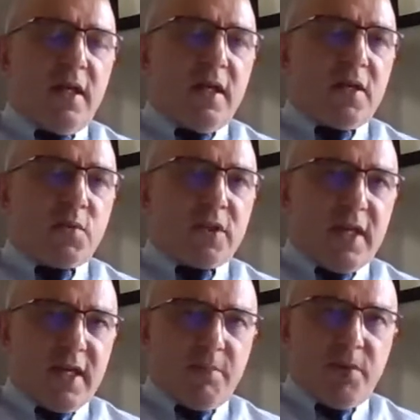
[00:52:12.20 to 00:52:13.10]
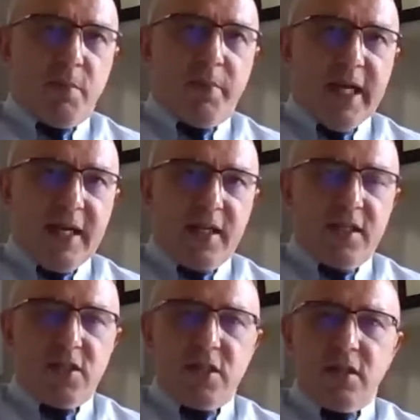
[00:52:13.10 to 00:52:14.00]
it would help you
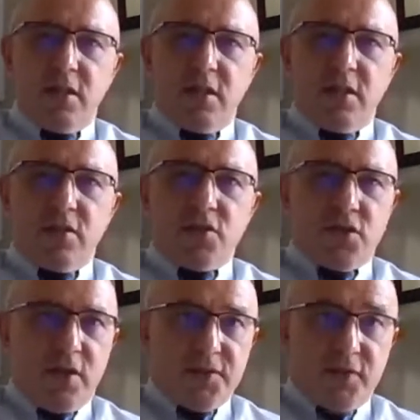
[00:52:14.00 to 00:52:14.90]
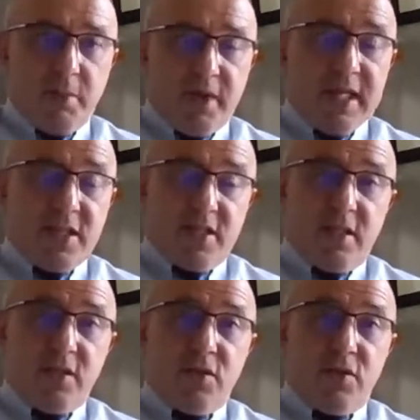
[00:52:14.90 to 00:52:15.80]
package software projects
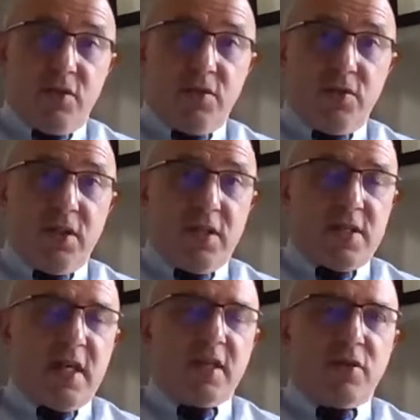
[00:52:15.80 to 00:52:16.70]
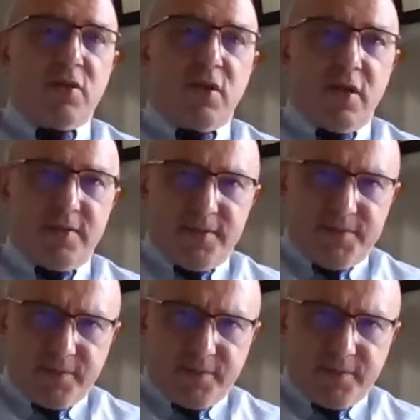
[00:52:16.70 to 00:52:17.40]
that you do in a set of